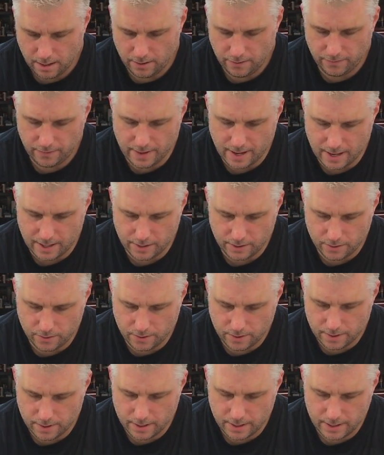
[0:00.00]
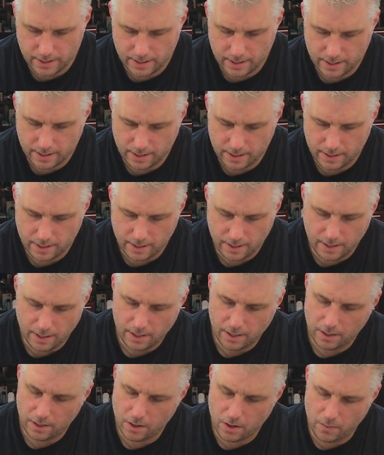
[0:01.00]
You've got your
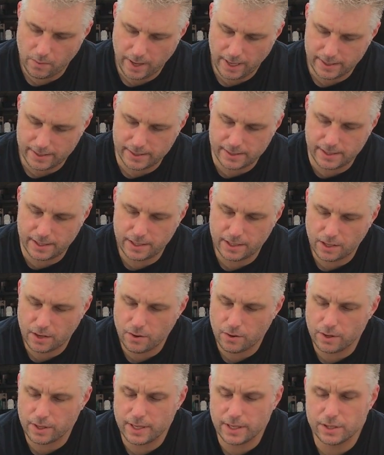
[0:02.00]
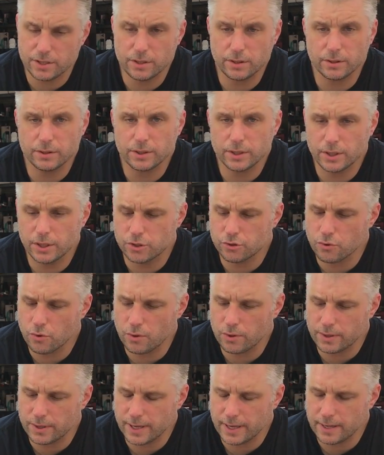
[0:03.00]
NoWeeds Dakota digital
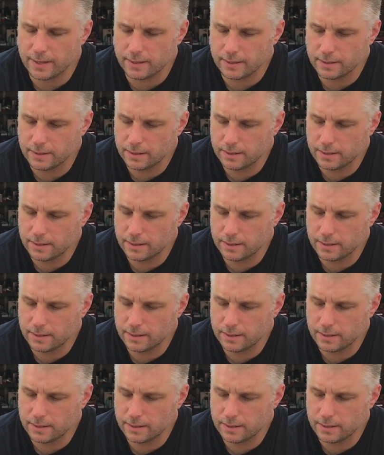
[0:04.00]
controller here.